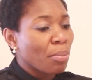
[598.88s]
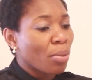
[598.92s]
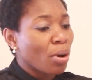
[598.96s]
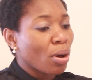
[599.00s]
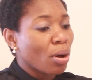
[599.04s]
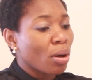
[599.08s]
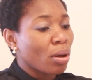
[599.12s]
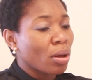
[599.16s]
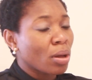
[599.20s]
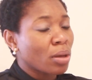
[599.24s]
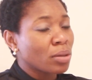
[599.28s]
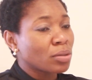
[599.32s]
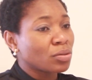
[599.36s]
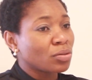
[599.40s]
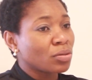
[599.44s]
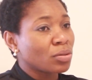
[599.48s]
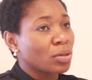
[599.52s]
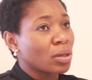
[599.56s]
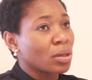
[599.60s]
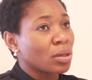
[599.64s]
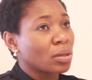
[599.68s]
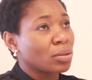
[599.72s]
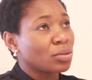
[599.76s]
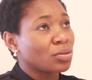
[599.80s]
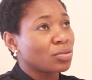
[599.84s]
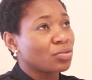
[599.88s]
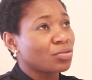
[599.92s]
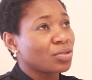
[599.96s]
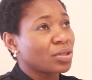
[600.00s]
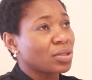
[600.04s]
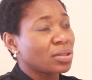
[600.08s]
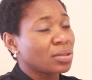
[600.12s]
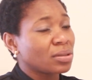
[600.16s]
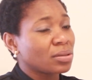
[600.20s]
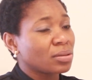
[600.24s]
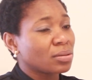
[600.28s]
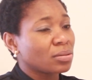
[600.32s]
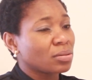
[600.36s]
But
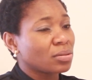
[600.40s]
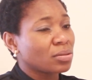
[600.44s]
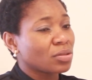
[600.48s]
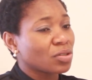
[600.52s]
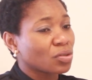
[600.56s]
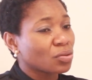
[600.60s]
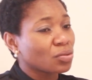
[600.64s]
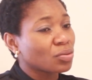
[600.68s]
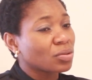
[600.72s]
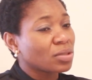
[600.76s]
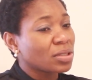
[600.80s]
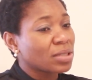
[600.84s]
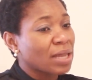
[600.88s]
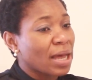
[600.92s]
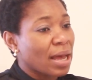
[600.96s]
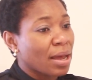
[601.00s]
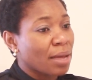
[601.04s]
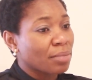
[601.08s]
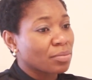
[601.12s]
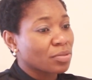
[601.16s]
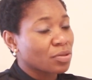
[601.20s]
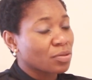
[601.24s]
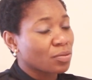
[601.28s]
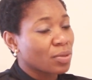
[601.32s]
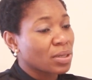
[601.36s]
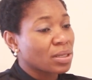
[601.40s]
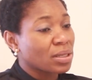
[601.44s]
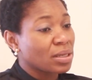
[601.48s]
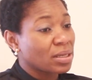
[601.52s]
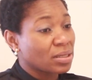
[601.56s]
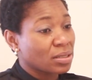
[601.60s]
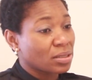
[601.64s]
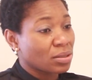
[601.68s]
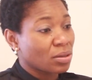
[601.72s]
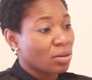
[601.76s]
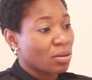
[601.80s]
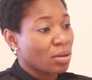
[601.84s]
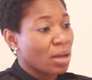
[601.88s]
during school times when
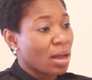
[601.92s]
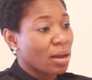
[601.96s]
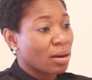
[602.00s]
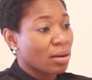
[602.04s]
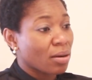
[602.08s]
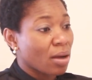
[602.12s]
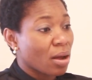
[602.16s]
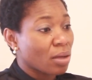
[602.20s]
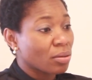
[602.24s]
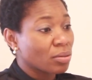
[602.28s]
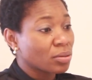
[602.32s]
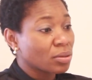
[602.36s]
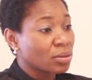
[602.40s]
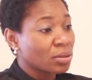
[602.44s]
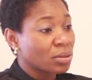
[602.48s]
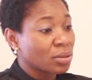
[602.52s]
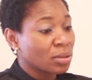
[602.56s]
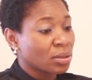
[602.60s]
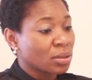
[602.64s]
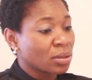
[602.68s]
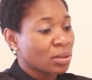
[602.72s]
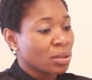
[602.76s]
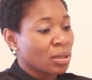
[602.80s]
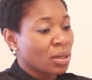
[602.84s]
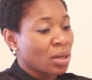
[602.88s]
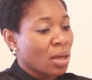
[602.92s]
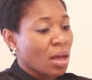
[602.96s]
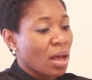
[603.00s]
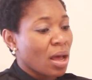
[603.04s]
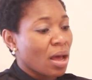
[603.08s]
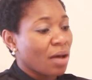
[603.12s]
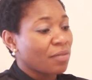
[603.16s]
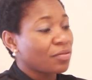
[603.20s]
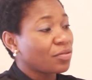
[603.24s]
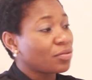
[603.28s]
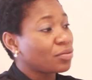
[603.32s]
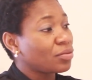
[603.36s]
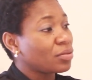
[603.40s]
he's not around, I
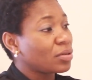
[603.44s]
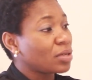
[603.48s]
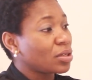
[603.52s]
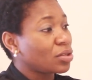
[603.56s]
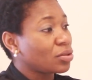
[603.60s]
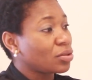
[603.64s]
have to do